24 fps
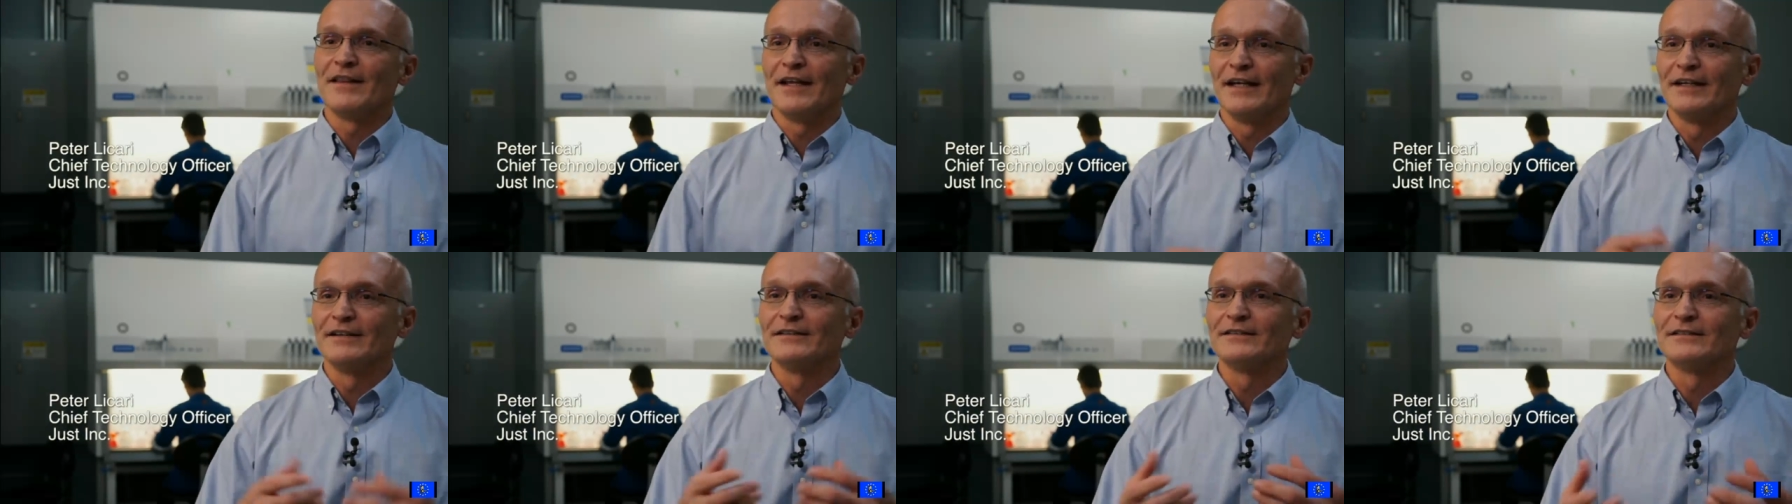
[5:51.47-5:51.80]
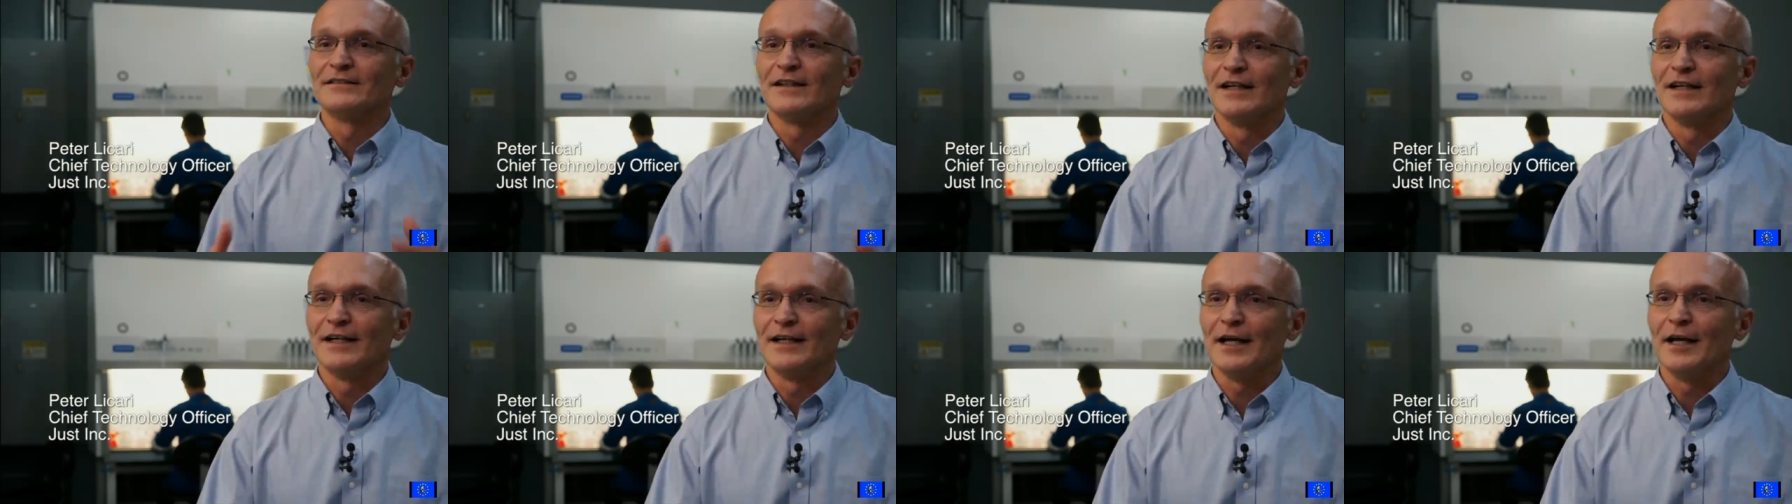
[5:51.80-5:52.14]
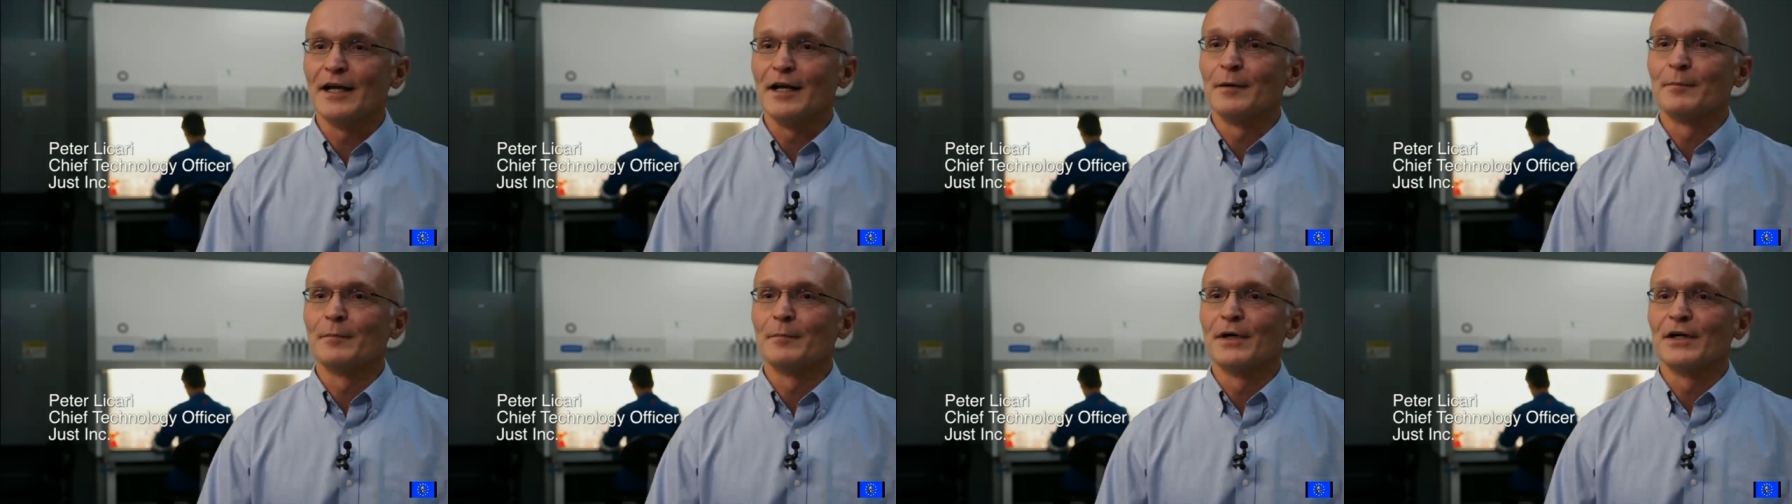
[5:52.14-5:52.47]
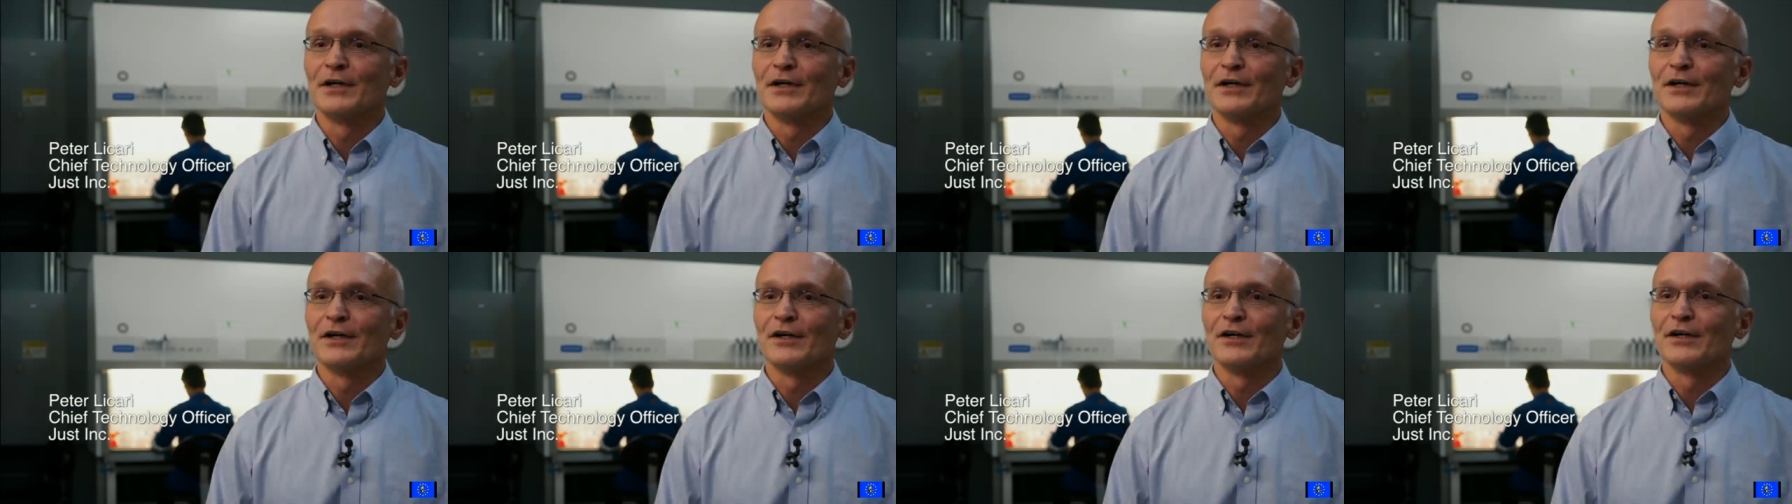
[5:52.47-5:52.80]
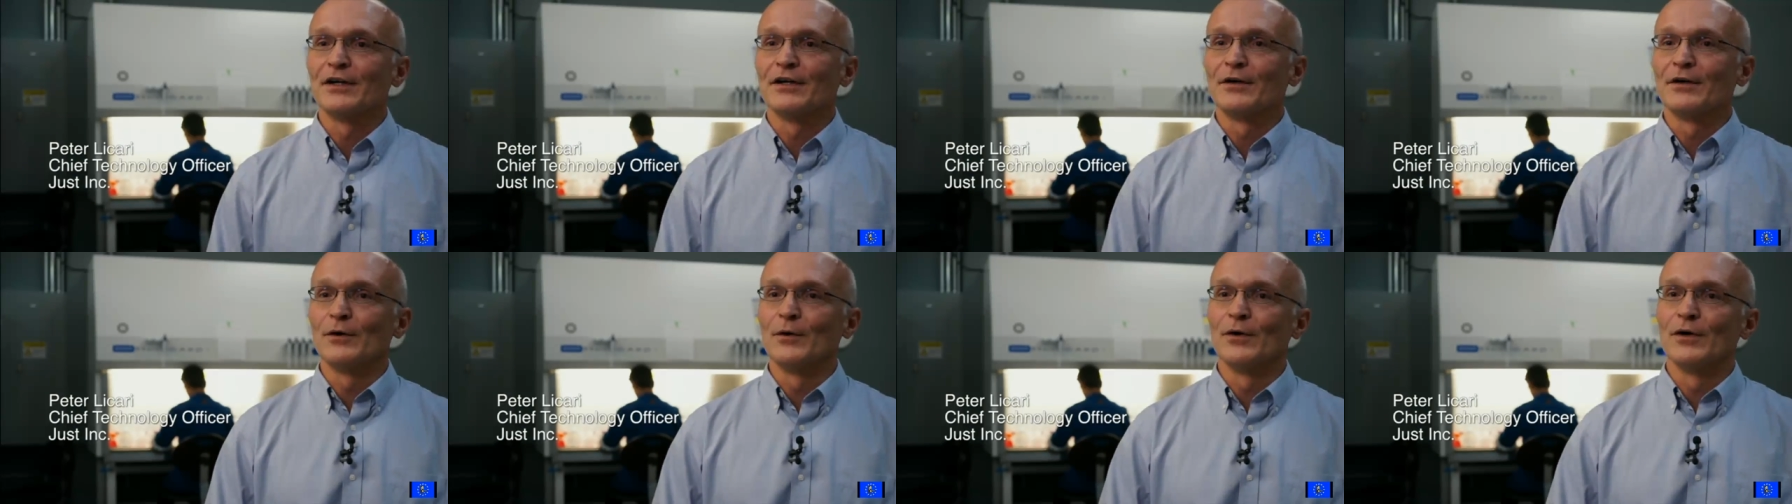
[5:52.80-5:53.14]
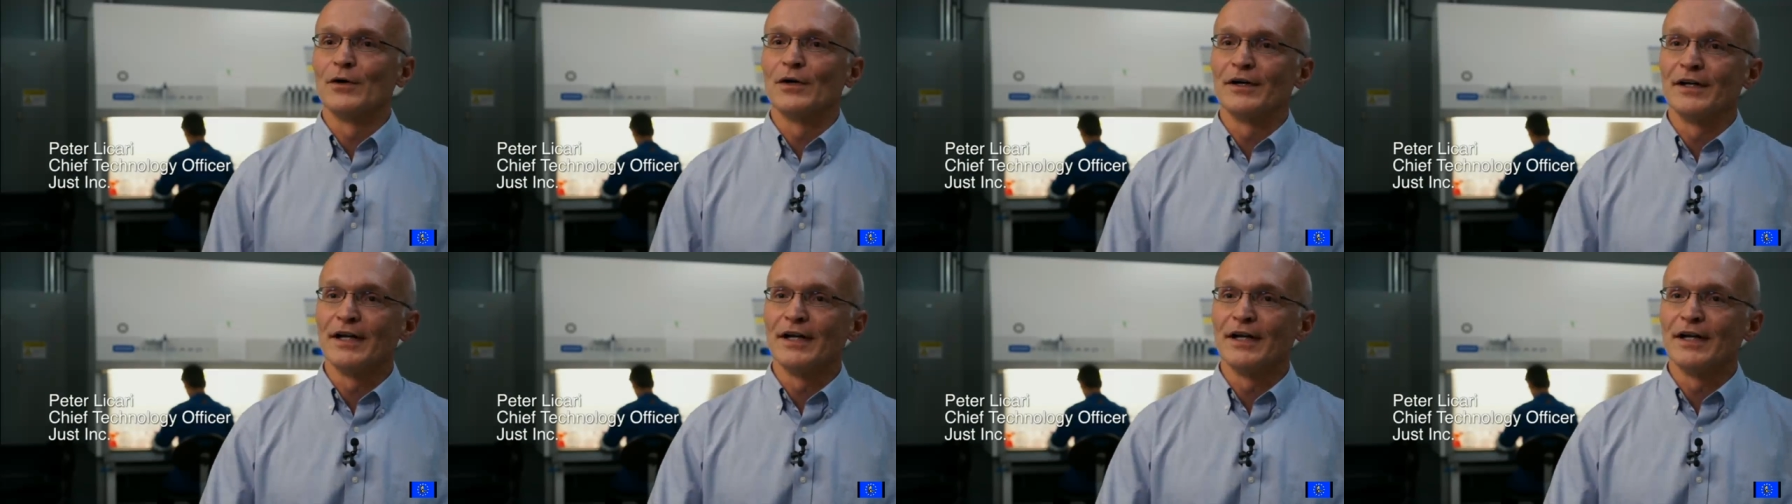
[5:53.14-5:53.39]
things like hamburger or